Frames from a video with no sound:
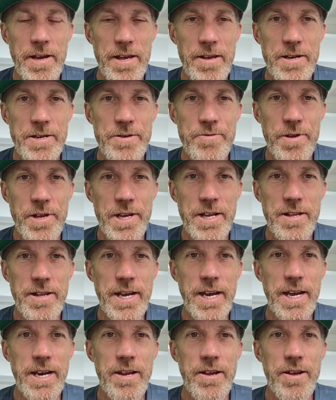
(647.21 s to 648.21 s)
it looks really
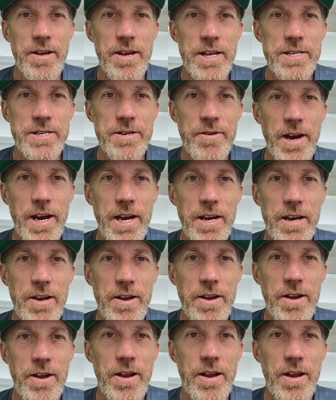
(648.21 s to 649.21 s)
clean. That's great.
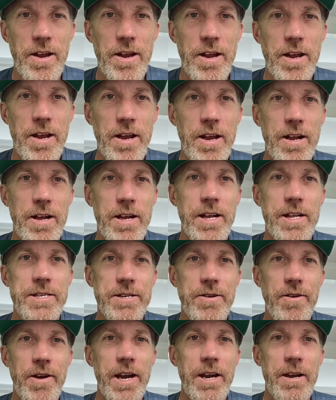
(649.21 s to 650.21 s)

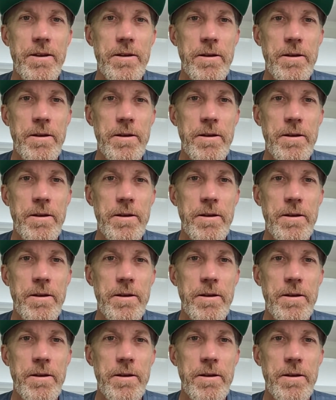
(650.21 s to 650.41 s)
That's great.